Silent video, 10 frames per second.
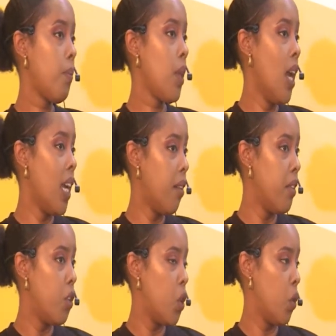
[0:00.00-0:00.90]
I have
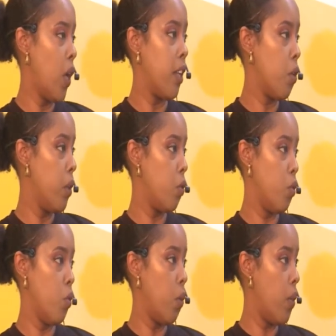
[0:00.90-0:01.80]
this show. I don't want to
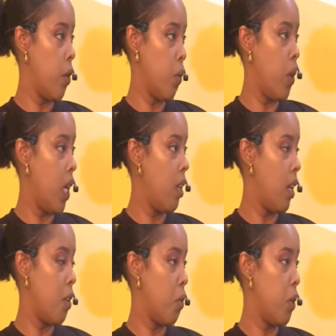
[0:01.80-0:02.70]
do a one-on-one. I
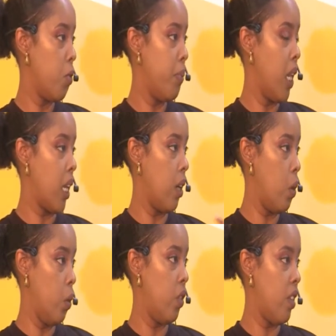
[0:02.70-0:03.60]
don't want to be like a
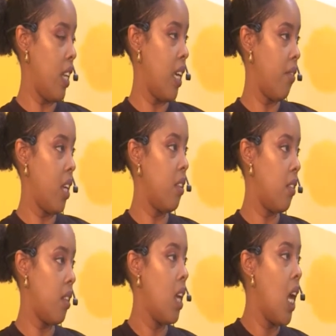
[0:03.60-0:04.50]
host and I have guests.